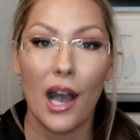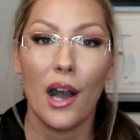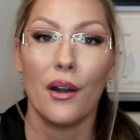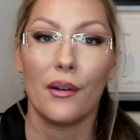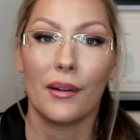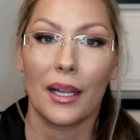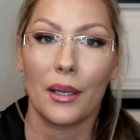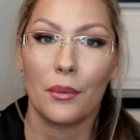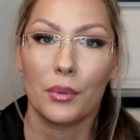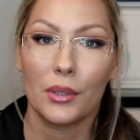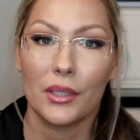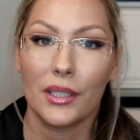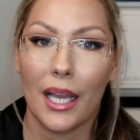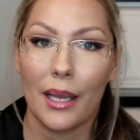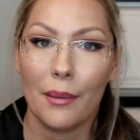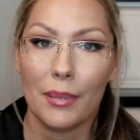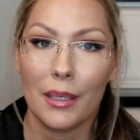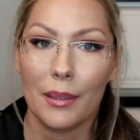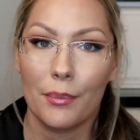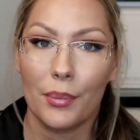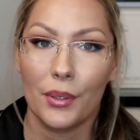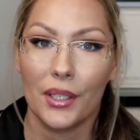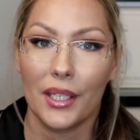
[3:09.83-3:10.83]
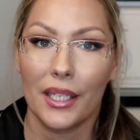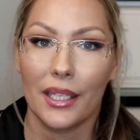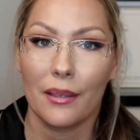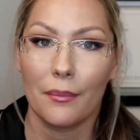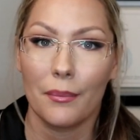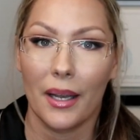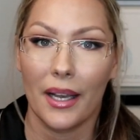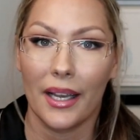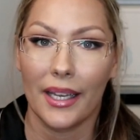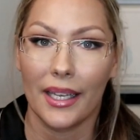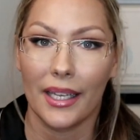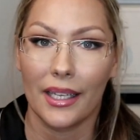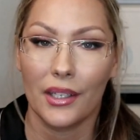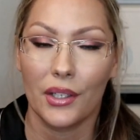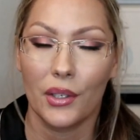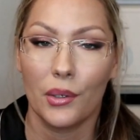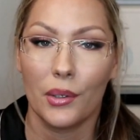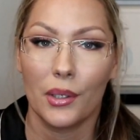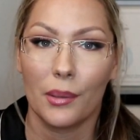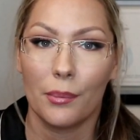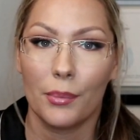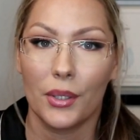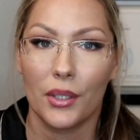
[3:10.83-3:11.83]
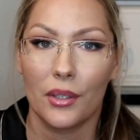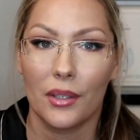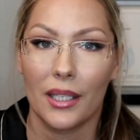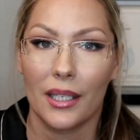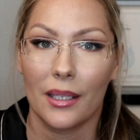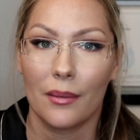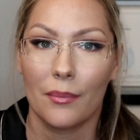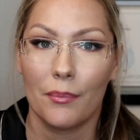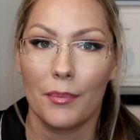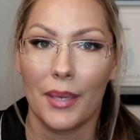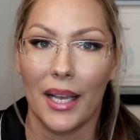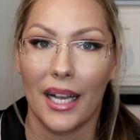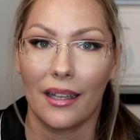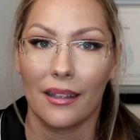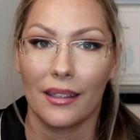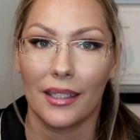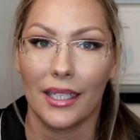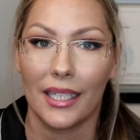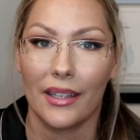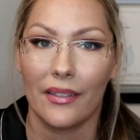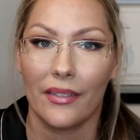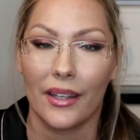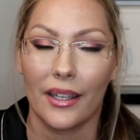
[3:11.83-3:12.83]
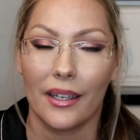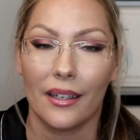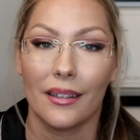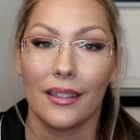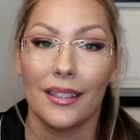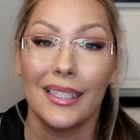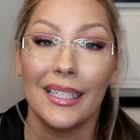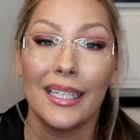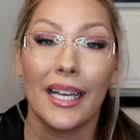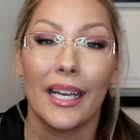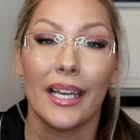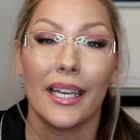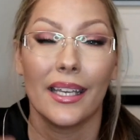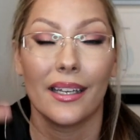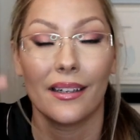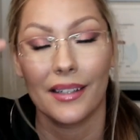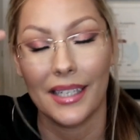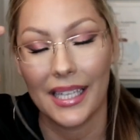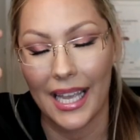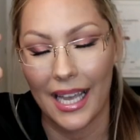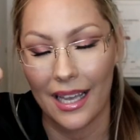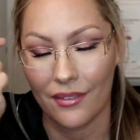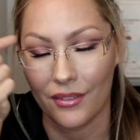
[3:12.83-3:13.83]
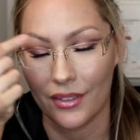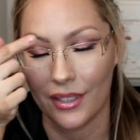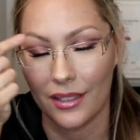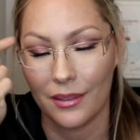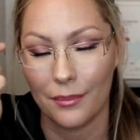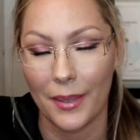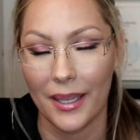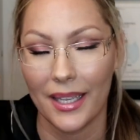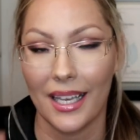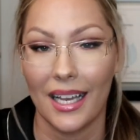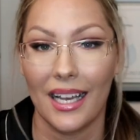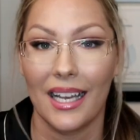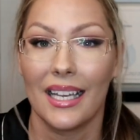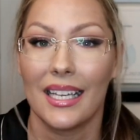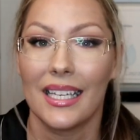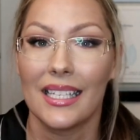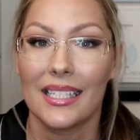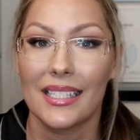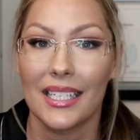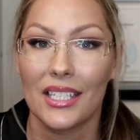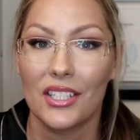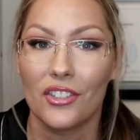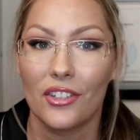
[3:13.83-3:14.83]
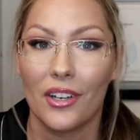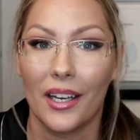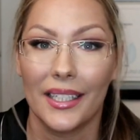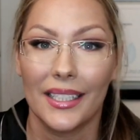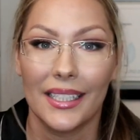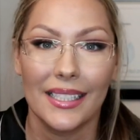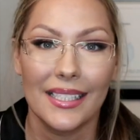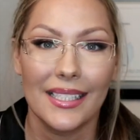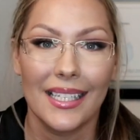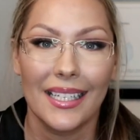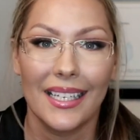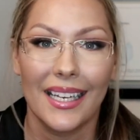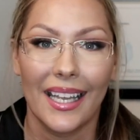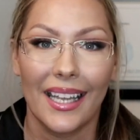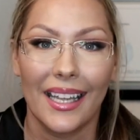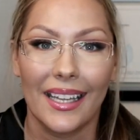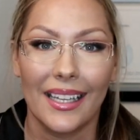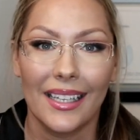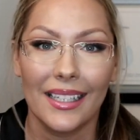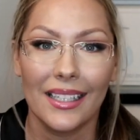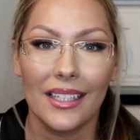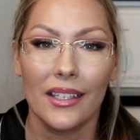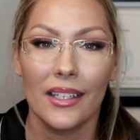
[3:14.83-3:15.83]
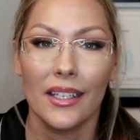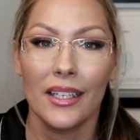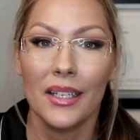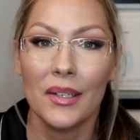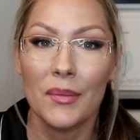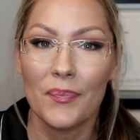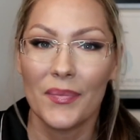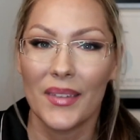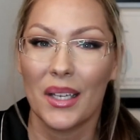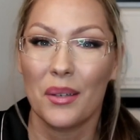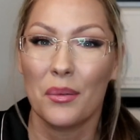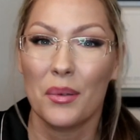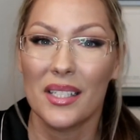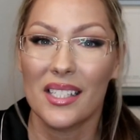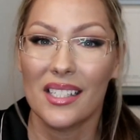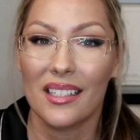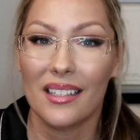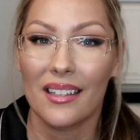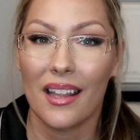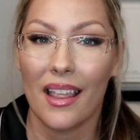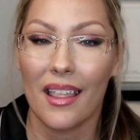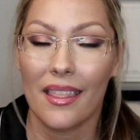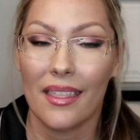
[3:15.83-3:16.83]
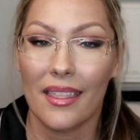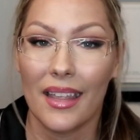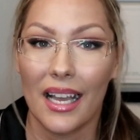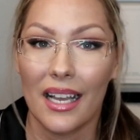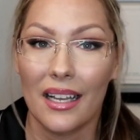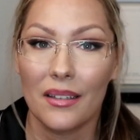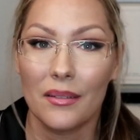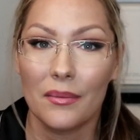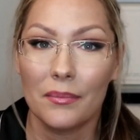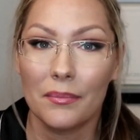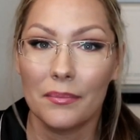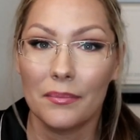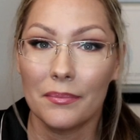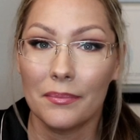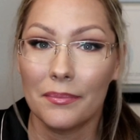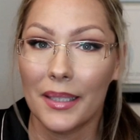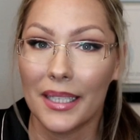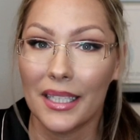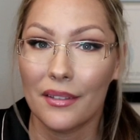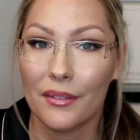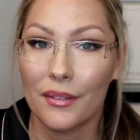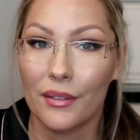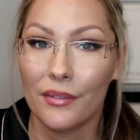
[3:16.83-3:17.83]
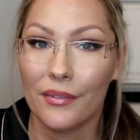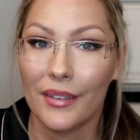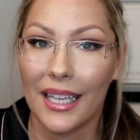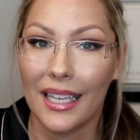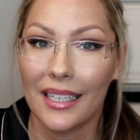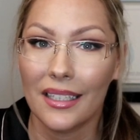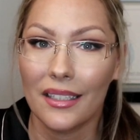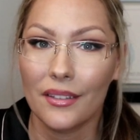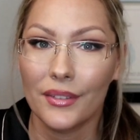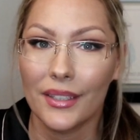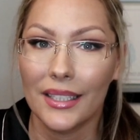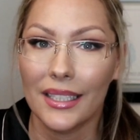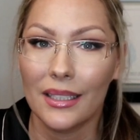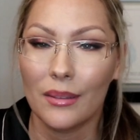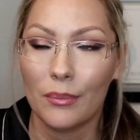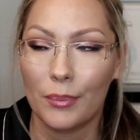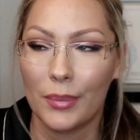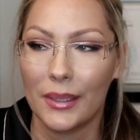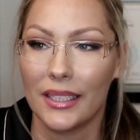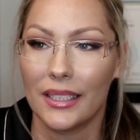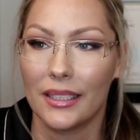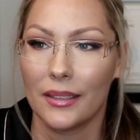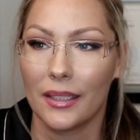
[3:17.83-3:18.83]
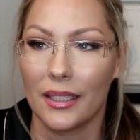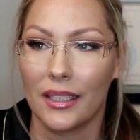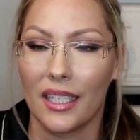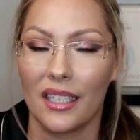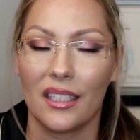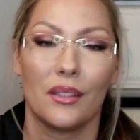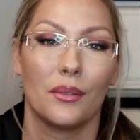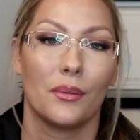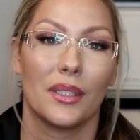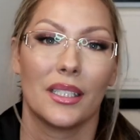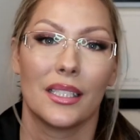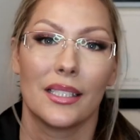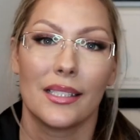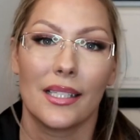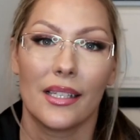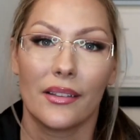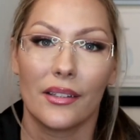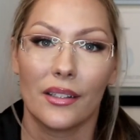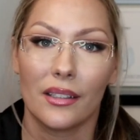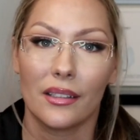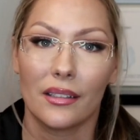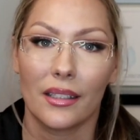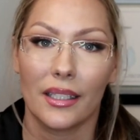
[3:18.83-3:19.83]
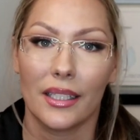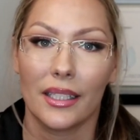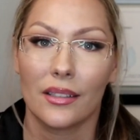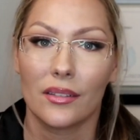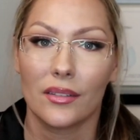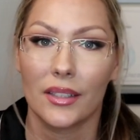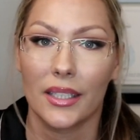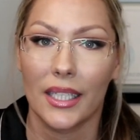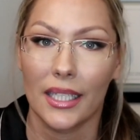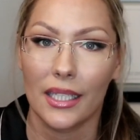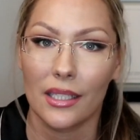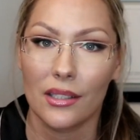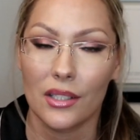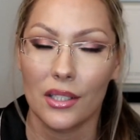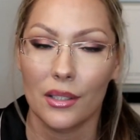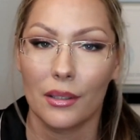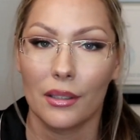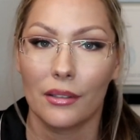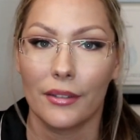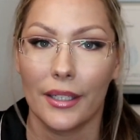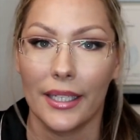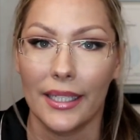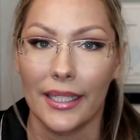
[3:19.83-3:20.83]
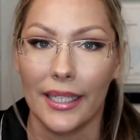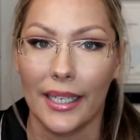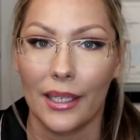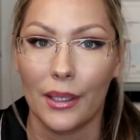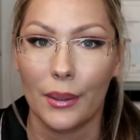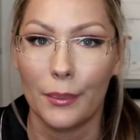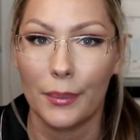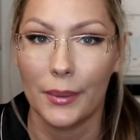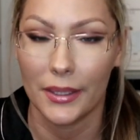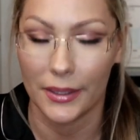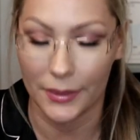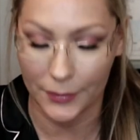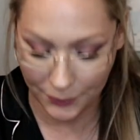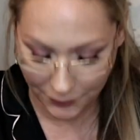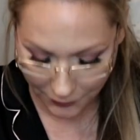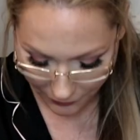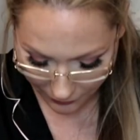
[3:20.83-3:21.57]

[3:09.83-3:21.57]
oh, I will not be putting my Huda Beauty palette in there. I already have it on my eyes. I tried it today. I wasn't that big of a fan of it, but I don't want to sit there and like get into it right now, but.